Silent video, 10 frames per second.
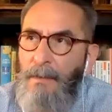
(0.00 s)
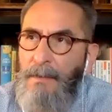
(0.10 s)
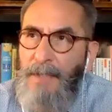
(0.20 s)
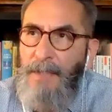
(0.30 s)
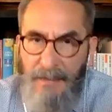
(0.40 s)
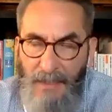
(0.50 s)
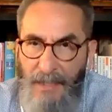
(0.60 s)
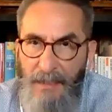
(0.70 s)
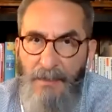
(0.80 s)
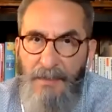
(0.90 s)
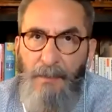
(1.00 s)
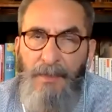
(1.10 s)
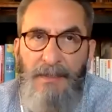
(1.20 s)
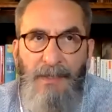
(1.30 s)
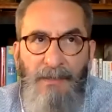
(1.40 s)
yes, I had other
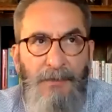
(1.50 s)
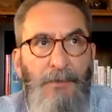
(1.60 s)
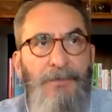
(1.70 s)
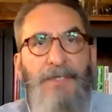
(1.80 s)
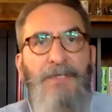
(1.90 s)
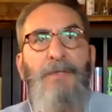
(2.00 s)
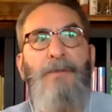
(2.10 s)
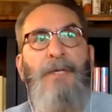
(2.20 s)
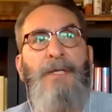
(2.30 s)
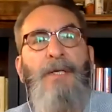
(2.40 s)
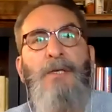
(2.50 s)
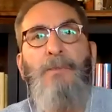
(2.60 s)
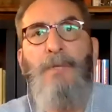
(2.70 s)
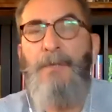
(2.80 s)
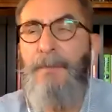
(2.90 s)
siblings. I have an older sister and a younger
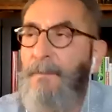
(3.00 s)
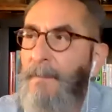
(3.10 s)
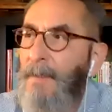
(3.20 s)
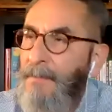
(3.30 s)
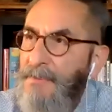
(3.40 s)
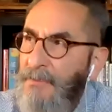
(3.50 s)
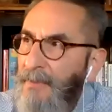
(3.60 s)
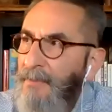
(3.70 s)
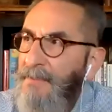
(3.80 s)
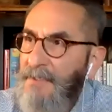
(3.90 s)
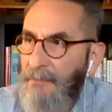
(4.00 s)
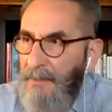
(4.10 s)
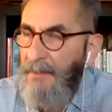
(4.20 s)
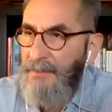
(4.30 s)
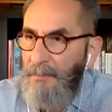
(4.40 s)
brother. There's three of us, three
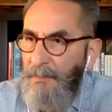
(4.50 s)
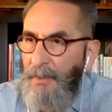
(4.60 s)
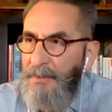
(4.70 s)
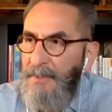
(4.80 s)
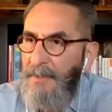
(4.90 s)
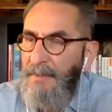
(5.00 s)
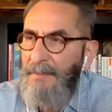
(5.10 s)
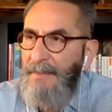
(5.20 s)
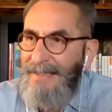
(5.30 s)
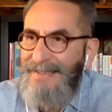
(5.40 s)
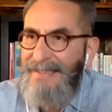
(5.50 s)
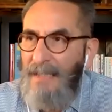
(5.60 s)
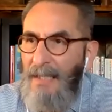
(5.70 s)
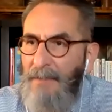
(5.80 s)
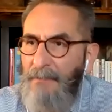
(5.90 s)
years apart. They did
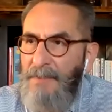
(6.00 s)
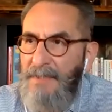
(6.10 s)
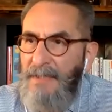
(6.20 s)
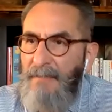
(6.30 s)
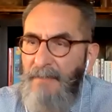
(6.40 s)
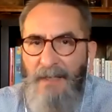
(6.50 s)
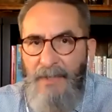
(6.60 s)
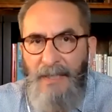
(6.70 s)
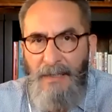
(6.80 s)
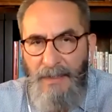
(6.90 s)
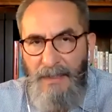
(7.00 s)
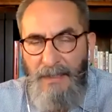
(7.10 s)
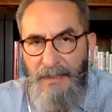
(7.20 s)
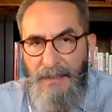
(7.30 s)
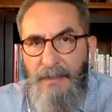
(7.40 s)
not receive the heavy hand that I
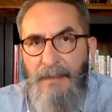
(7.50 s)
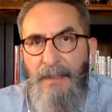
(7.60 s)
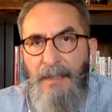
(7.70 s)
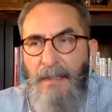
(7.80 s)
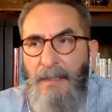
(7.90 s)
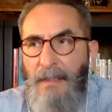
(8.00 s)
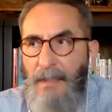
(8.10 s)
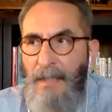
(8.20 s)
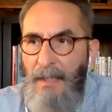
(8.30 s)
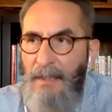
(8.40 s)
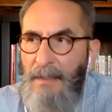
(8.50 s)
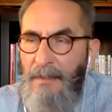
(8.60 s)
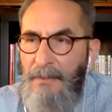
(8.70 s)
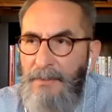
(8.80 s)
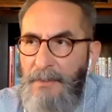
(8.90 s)
did,
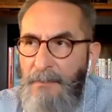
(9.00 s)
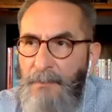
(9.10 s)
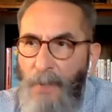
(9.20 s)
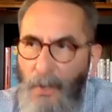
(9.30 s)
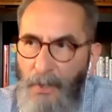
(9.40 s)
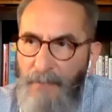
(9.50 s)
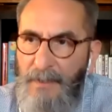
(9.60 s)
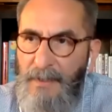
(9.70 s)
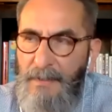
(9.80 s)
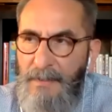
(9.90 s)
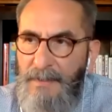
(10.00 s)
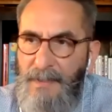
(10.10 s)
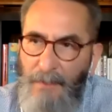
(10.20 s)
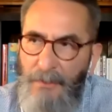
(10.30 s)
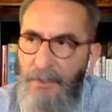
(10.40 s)
and part of it is, as I
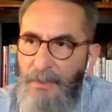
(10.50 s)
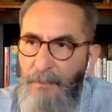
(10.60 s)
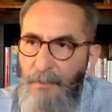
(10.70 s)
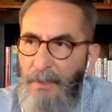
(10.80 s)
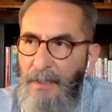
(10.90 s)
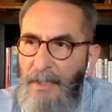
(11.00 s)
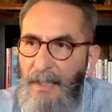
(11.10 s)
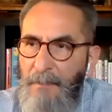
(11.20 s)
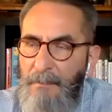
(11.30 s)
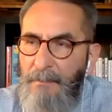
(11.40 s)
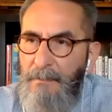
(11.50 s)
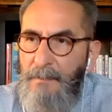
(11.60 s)
mentioned in the book, I'm,